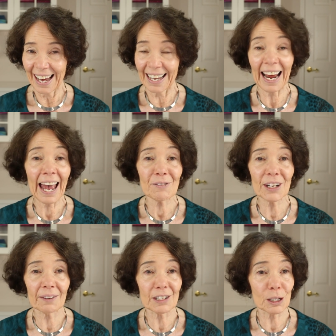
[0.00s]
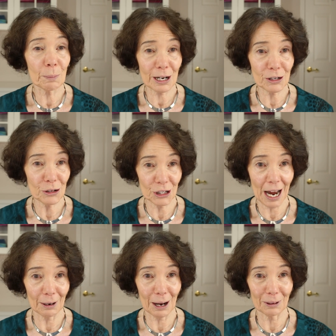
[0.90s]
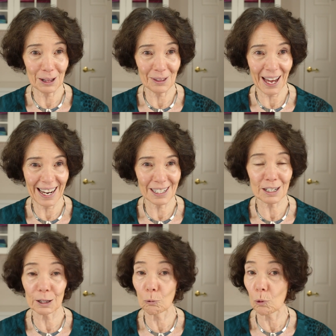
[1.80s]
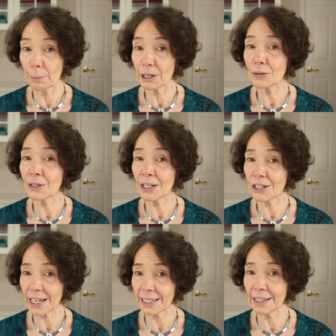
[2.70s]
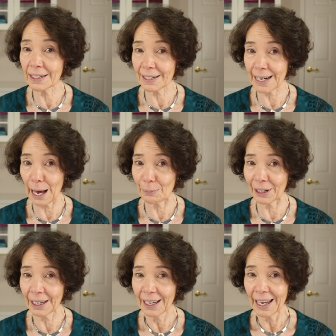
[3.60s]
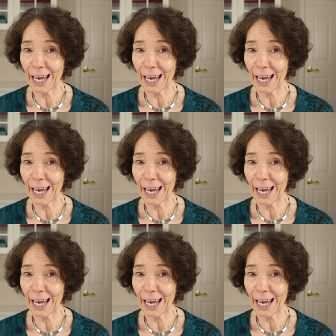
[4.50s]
And I have to give a special shout out and thanks to the woman who suggested this topic